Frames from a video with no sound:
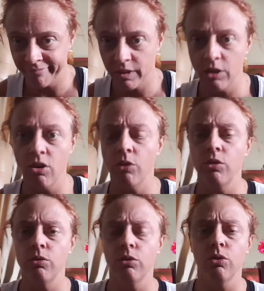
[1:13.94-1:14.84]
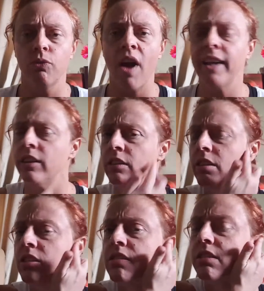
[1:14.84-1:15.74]
You find in
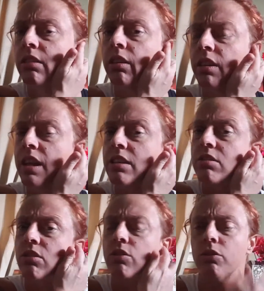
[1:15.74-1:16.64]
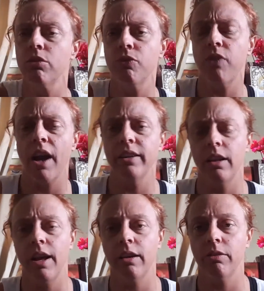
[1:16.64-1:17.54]
these little things, you find a
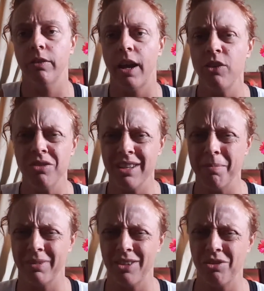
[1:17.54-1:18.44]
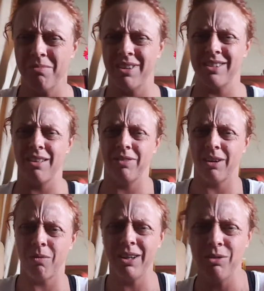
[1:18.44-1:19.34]
lot of, I just keep touching myself. Like,
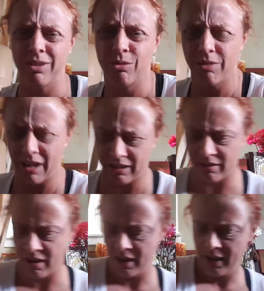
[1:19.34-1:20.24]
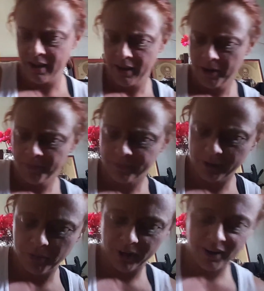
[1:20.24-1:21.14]
why do I do that?
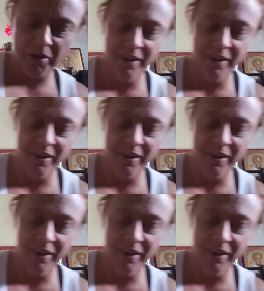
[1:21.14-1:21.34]
But